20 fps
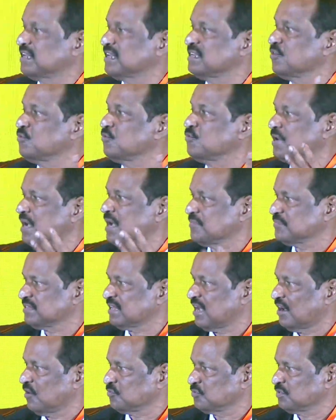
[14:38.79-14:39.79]
new comes
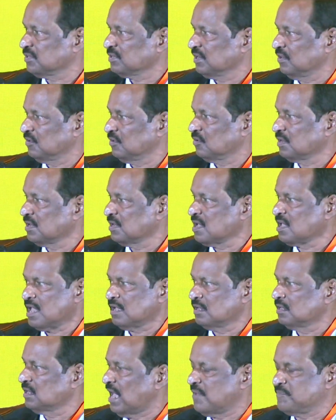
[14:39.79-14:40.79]
out,
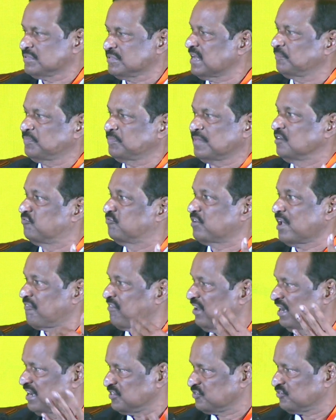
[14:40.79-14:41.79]
and something
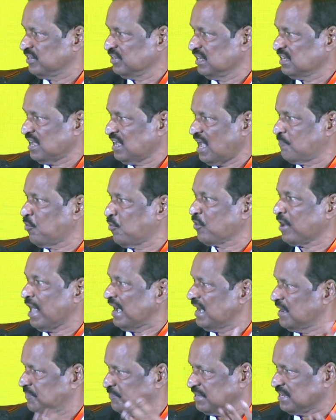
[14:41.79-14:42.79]
revelatory,
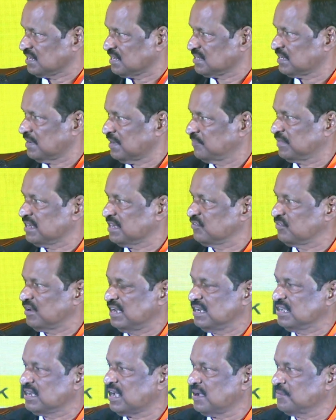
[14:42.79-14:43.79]
apocalyptic, something really
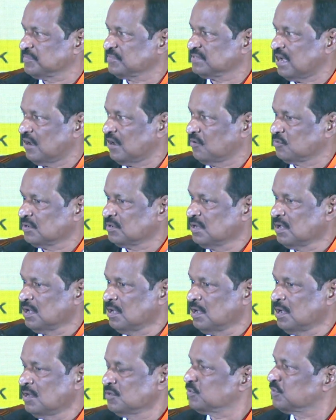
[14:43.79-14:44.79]
comes out.
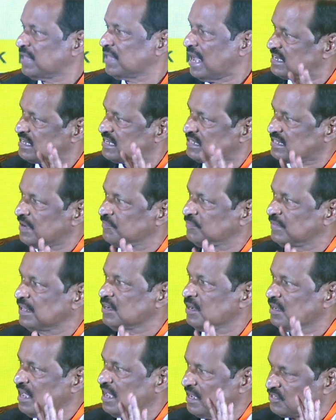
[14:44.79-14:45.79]
So that is something
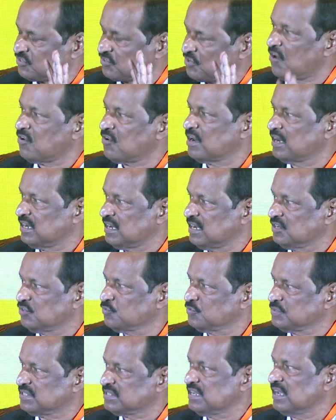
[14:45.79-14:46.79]
extraordinary to
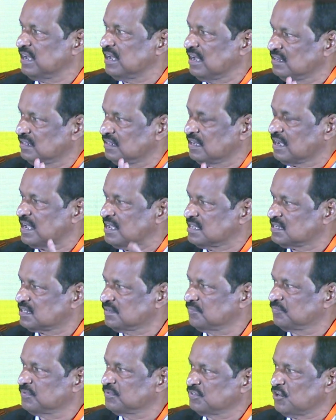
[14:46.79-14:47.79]
see in the case of
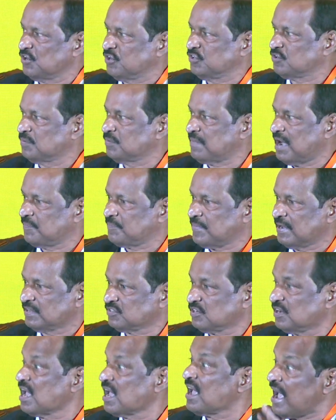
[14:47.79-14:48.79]
Jayanta Mahapatra.
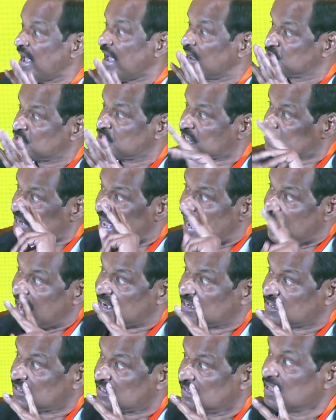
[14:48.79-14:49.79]
And just add
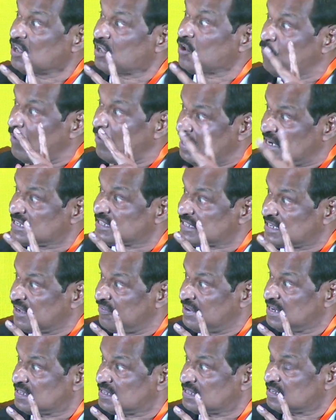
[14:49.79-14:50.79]
Wallace
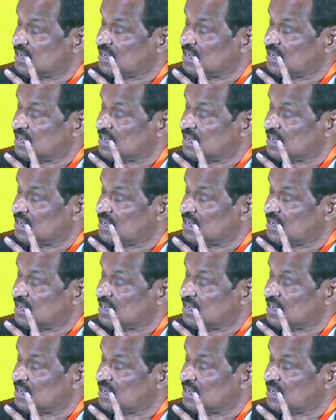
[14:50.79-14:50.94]
Stevens,